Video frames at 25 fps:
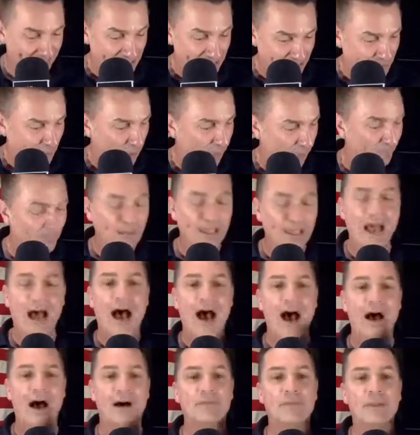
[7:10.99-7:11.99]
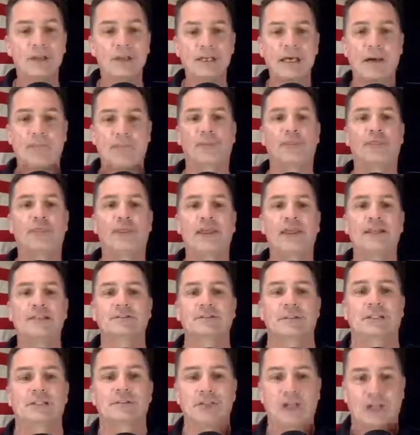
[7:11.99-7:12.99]
So, a uh, couple
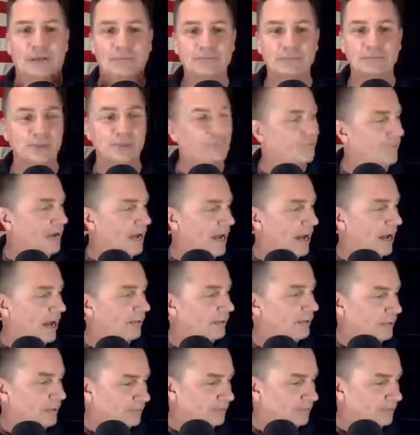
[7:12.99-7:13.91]
things in terms of uh,